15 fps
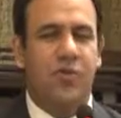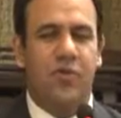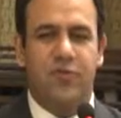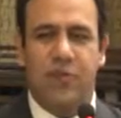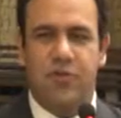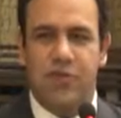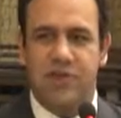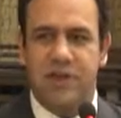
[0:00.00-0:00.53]
for
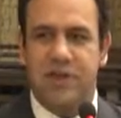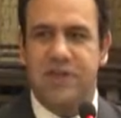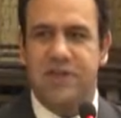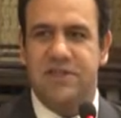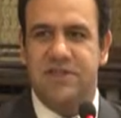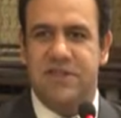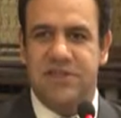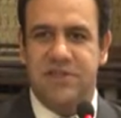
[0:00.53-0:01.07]
4
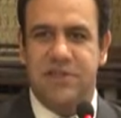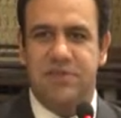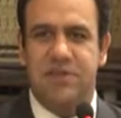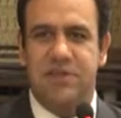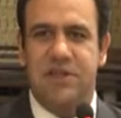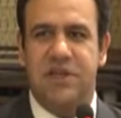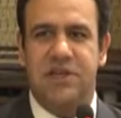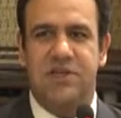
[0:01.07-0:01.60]
years at some
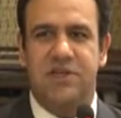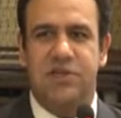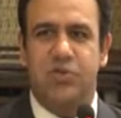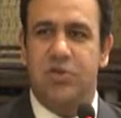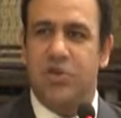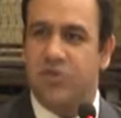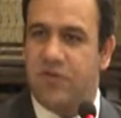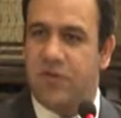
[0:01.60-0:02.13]
stage,
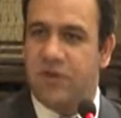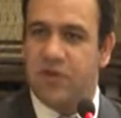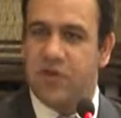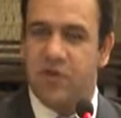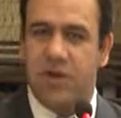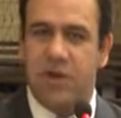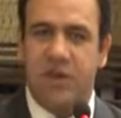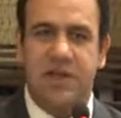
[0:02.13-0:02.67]
couldn't finish
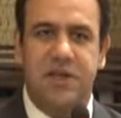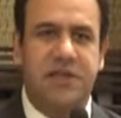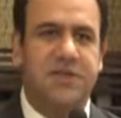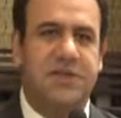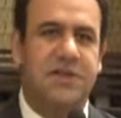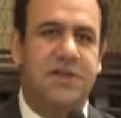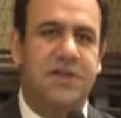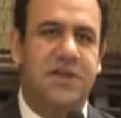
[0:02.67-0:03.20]

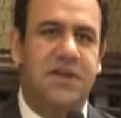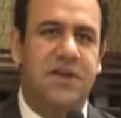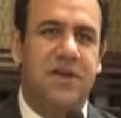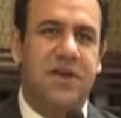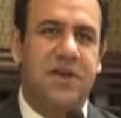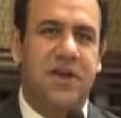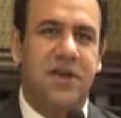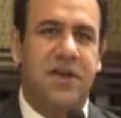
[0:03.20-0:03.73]
college.
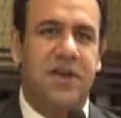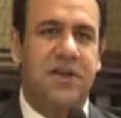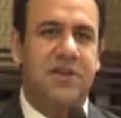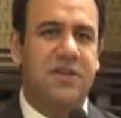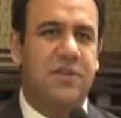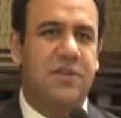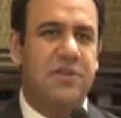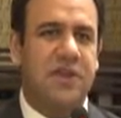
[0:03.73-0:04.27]
And then at
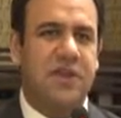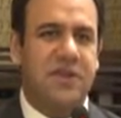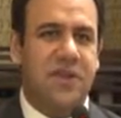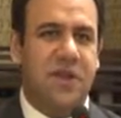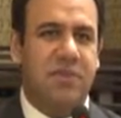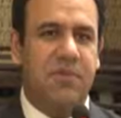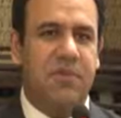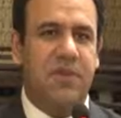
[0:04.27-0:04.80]
some stage
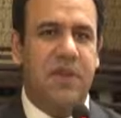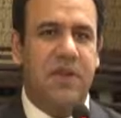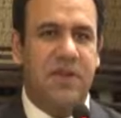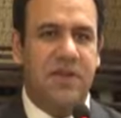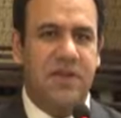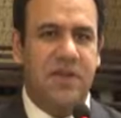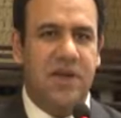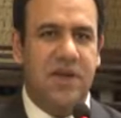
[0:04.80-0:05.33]
came up with an
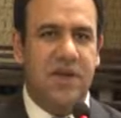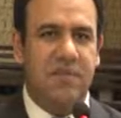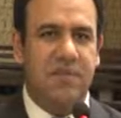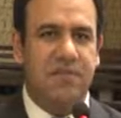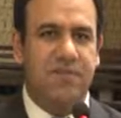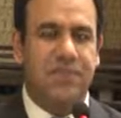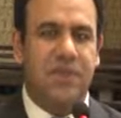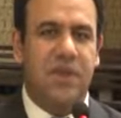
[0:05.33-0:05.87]
idea
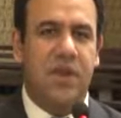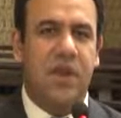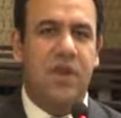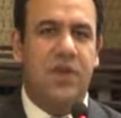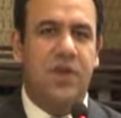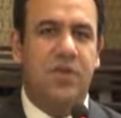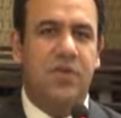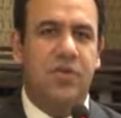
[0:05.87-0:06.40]

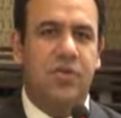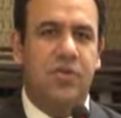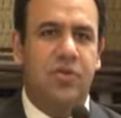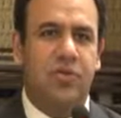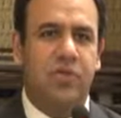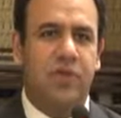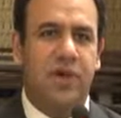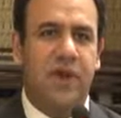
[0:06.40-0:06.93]
to
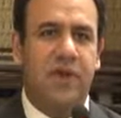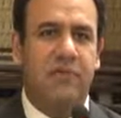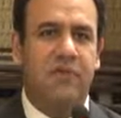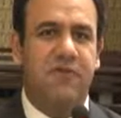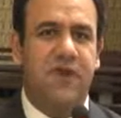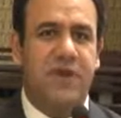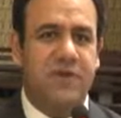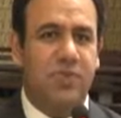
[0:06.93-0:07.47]
do a
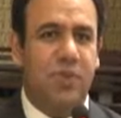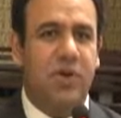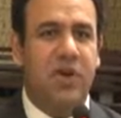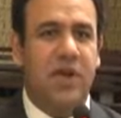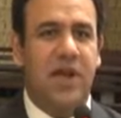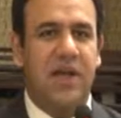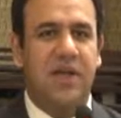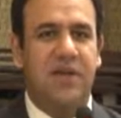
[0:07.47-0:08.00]

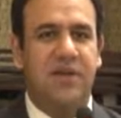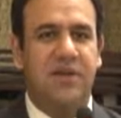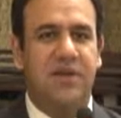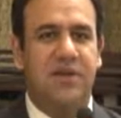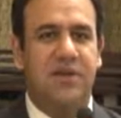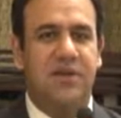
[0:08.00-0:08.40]
Facebook-like